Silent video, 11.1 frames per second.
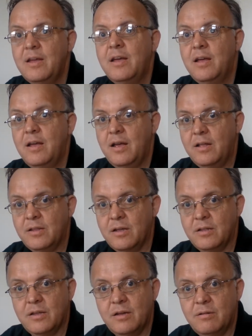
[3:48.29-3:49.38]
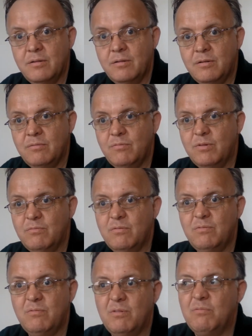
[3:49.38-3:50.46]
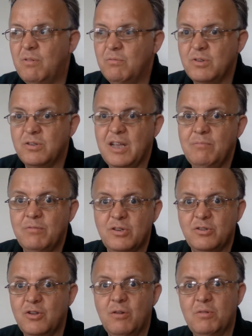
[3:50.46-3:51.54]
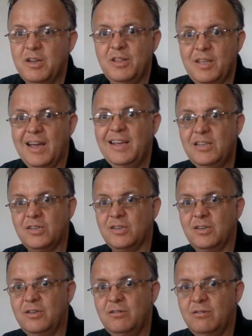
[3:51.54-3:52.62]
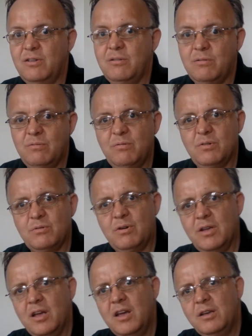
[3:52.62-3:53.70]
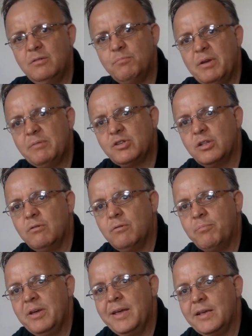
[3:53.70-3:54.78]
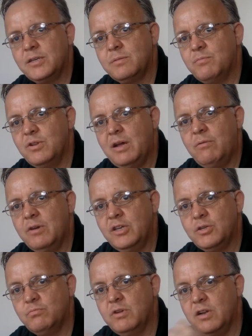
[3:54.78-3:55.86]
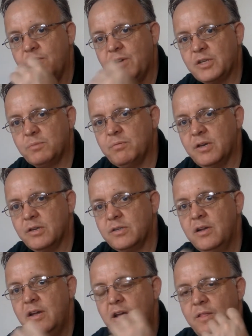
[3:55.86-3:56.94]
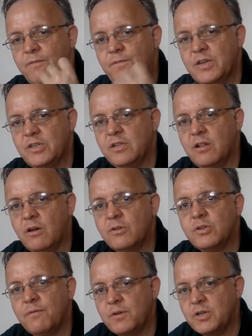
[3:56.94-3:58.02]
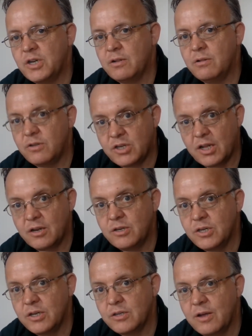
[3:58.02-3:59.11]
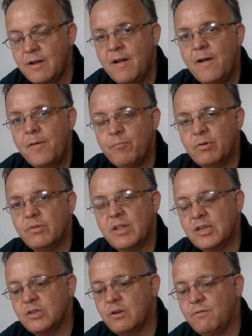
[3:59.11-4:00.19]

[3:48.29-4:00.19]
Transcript: Mm-hmm. then what was deemed as normal in the 80s you know it right. a bit slower pace but now it's really fast paced they're facing a lot of tougher challenges mm-hmm. let's